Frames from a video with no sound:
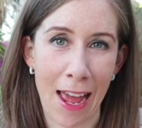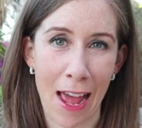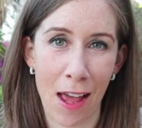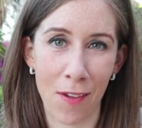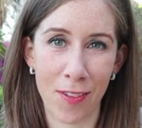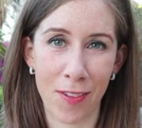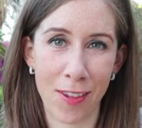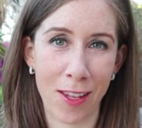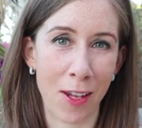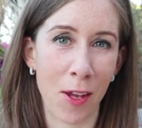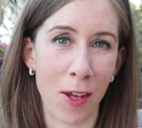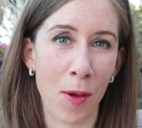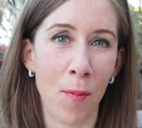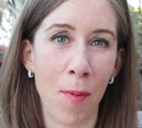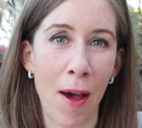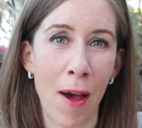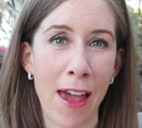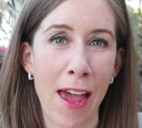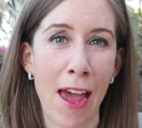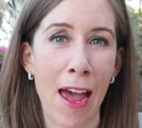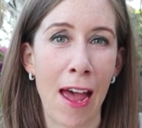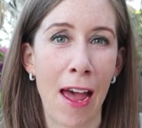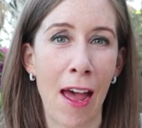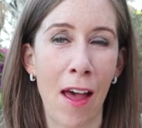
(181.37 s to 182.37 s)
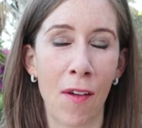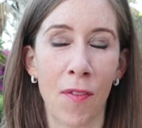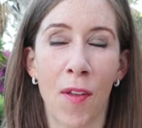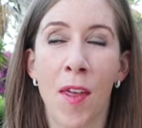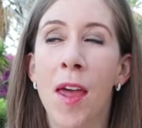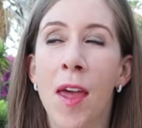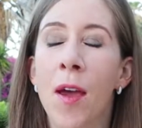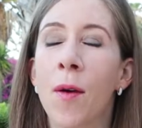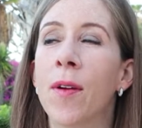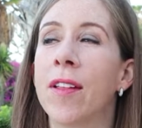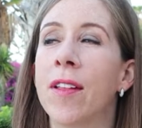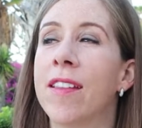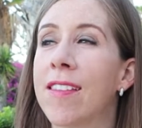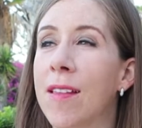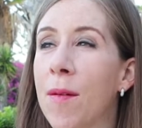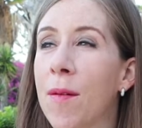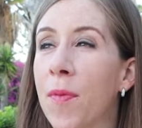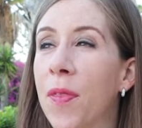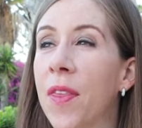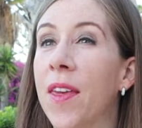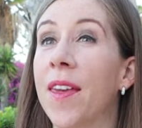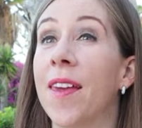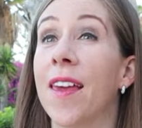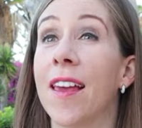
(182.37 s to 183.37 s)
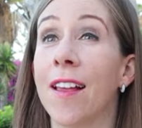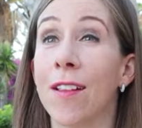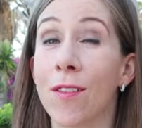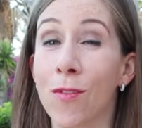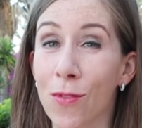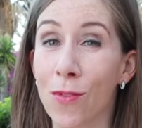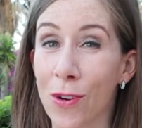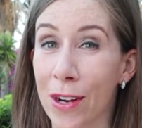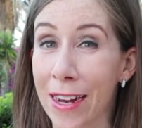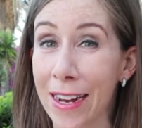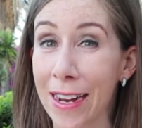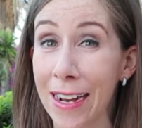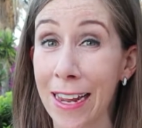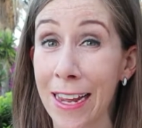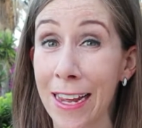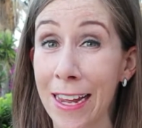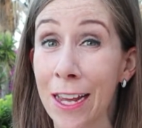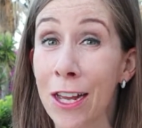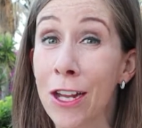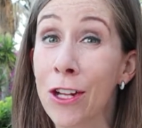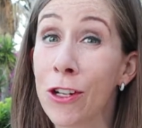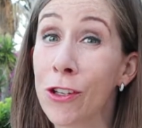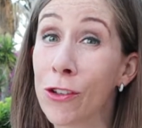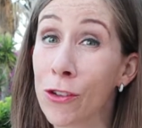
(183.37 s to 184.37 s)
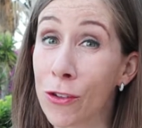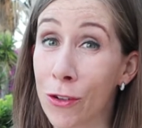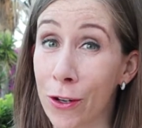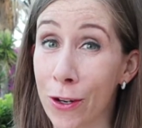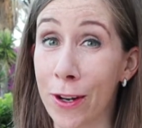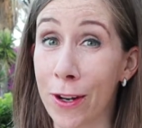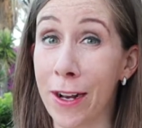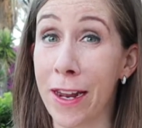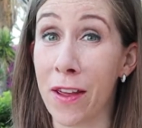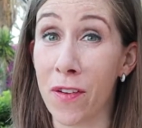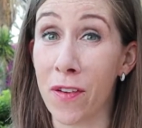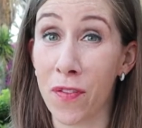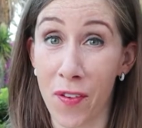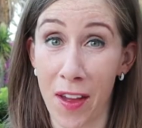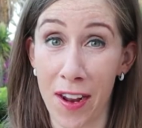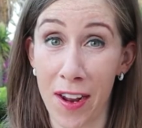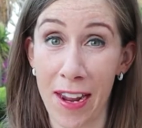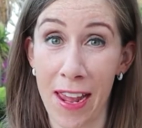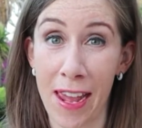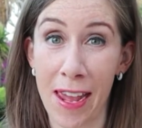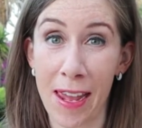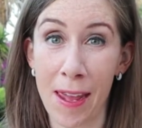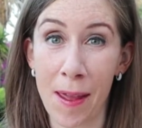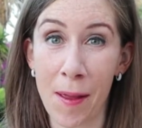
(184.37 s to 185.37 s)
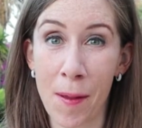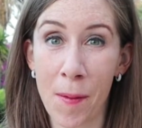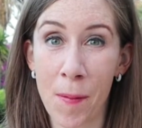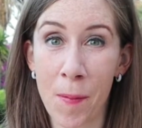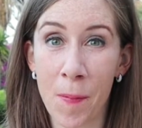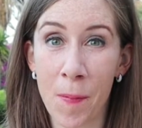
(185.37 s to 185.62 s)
laughs that you might have when something is really, truly funny.